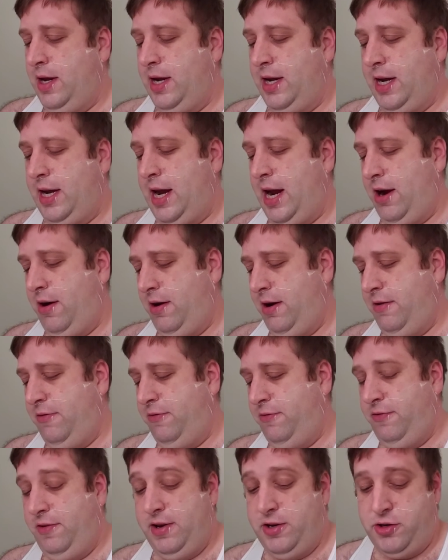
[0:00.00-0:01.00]
Carrie
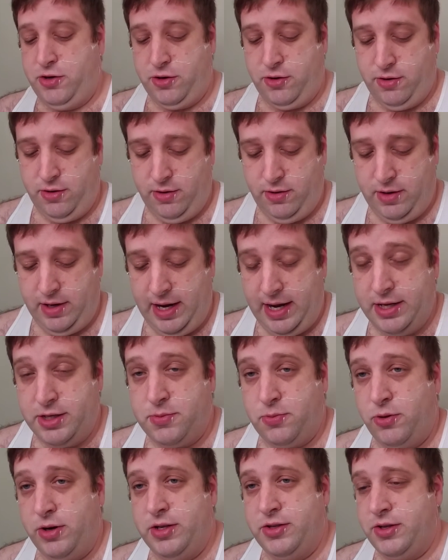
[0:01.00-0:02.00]
Fisher as
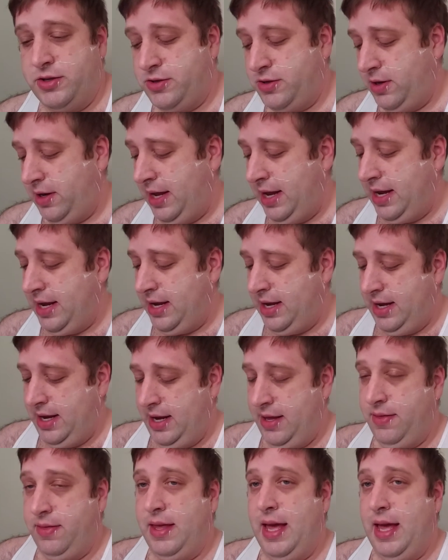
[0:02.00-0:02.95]
Princess Leia in